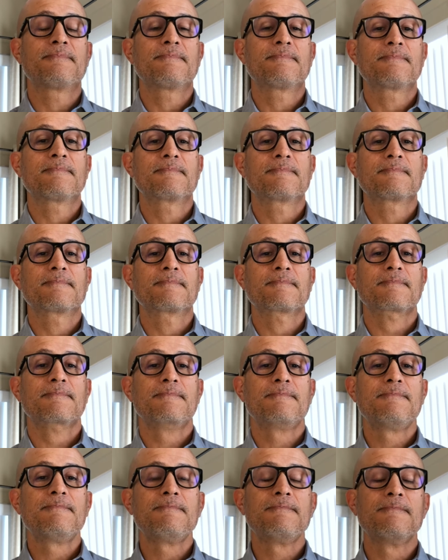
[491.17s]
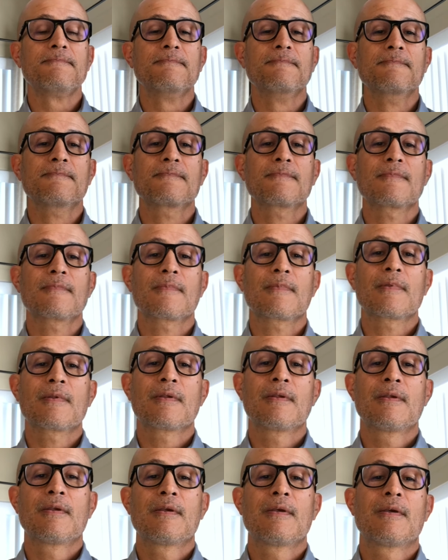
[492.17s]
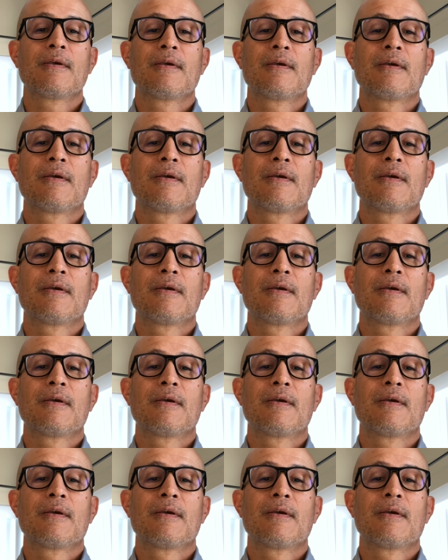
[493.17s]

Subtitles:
Nobody speaks.